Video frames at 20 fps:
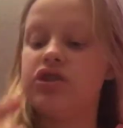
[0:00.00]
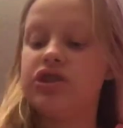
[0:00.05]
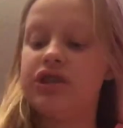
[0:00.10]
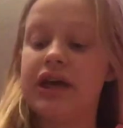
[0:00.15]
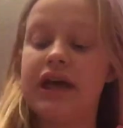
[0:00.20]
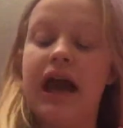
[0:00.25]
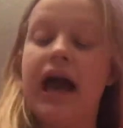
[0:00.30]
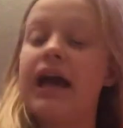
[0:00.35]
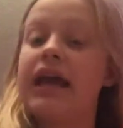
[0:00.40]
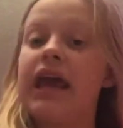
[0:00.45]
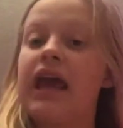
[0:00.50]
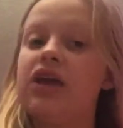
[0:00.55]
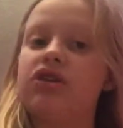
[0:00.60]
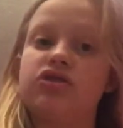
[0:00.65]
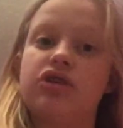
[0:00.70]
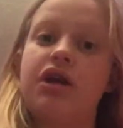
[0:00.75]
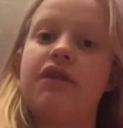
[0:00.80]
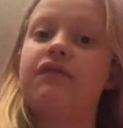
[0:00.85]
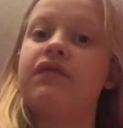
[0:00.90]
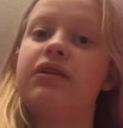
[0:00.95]
She's like, I can't
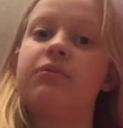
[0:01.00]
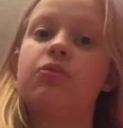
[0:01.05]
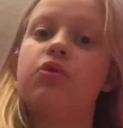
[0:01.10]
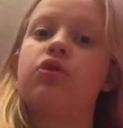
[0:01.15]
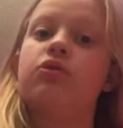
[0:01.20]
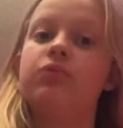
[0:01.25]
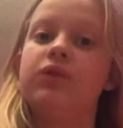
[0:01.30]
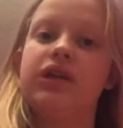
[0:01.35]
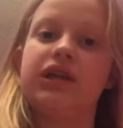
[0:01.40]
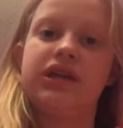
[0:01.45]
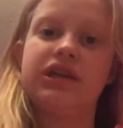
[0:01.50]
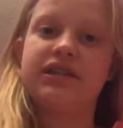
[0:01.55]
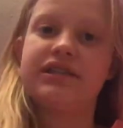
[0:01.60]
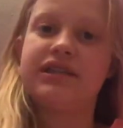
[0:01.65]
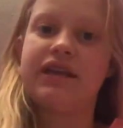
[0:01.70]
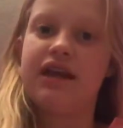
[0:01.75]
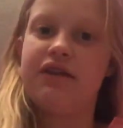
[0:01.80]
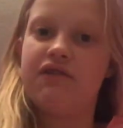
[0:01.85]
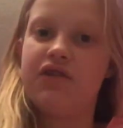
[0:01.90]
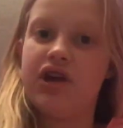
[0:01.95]
drive anymore. We need to
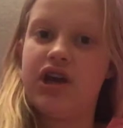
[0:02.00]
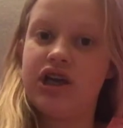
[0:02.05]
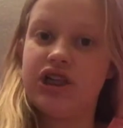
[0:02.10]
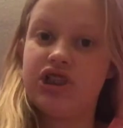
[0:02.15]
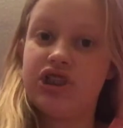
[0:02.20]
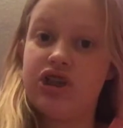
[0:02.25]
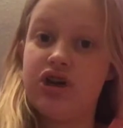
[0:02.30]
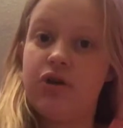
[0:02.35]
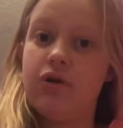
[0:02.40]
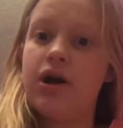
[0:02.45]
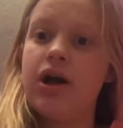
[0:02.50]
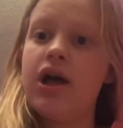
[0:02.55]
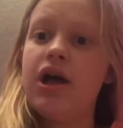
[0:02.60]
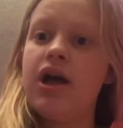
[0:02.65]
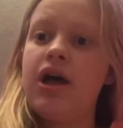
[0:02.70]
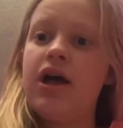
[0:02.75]
stay overnight. So